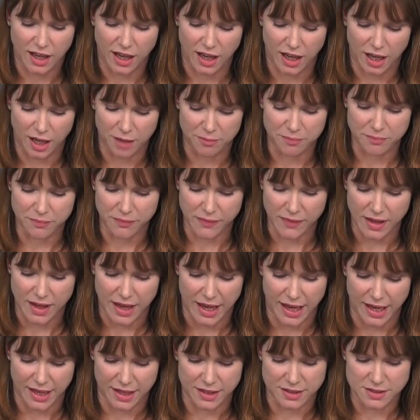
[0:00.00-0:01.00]

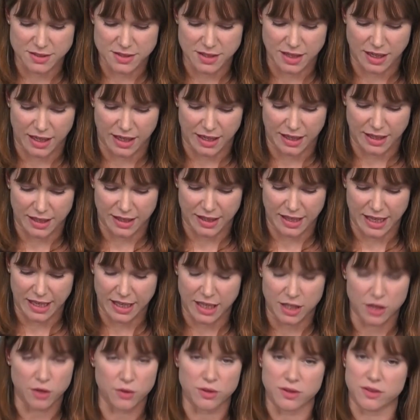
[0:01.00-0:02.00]
And
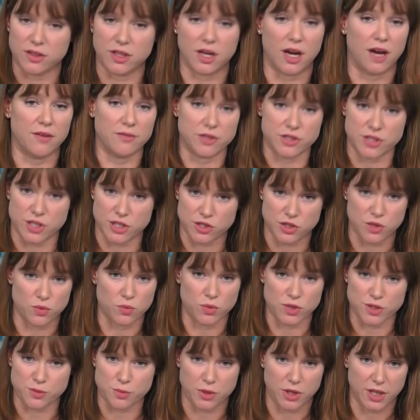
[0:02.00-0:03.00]
I know that the
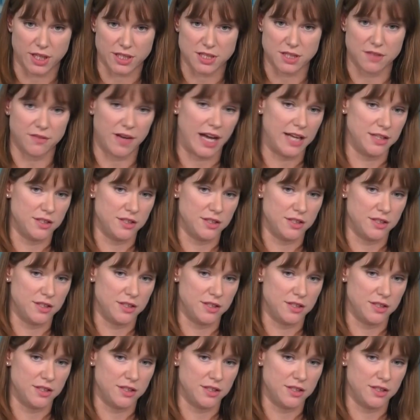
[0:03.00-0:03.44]
conversation was productive.